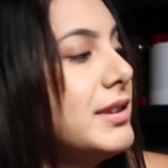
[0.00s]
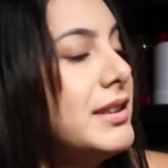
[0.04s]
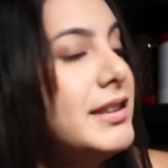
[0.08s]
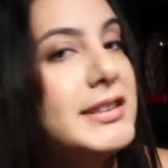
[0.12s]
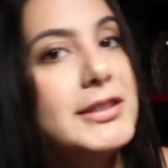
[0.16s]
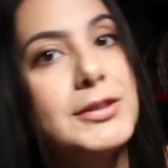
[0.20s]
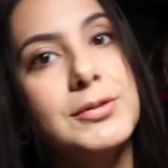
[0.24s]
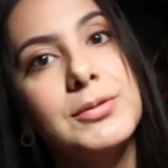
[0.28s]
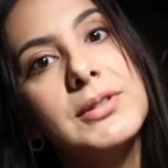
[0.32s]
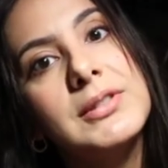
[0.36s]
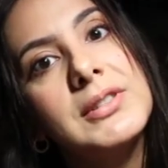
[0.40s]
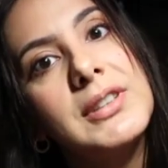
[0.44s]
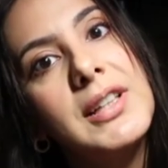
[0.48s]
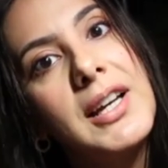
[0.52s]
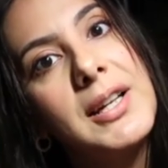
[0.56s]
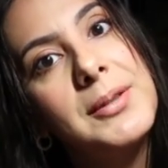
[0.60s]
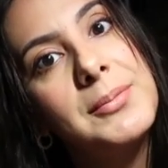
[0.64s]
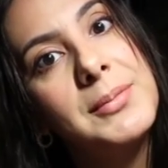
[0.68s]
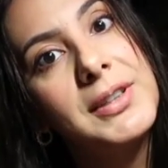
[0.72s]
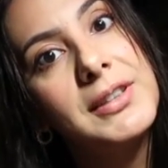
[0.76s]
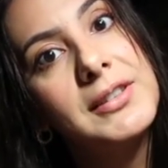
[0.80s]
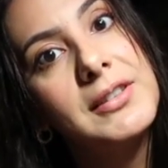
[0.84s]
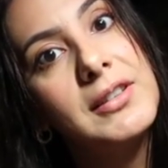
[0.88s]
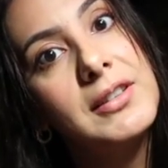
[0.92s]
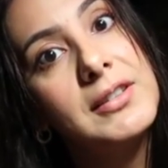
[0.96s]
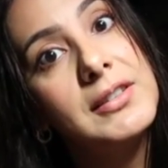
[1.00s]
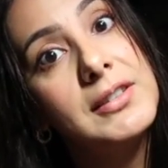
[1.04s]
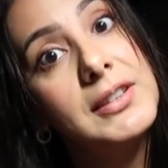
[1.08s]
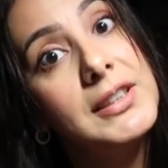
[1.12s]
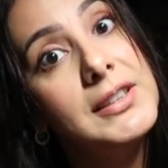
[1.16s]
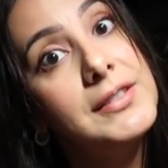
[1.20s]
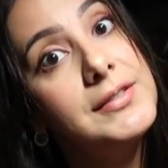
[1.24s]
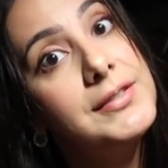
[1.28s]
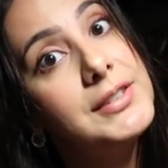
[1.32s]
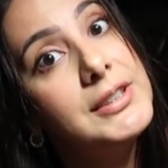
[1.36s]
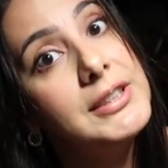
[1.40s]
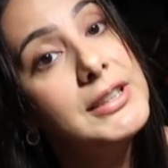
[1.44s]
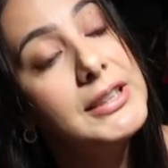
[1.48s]
this one, I might not
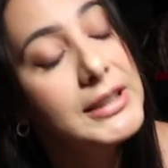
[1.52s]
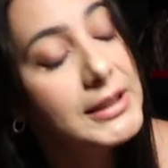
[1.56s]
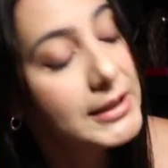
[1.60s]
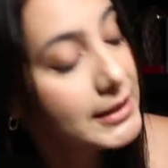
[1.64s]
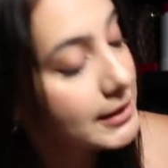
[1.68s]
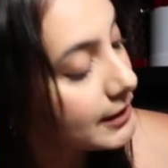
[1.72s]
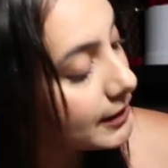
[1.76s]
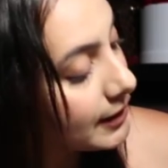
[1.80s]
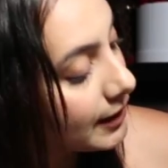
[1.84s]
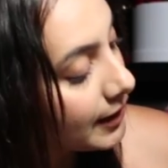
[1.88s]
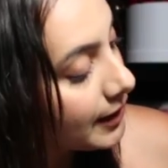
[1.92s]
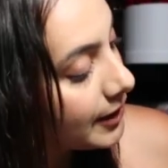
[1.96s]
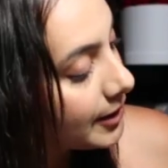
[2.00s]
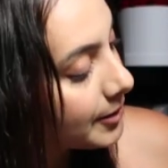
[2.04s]
even need it.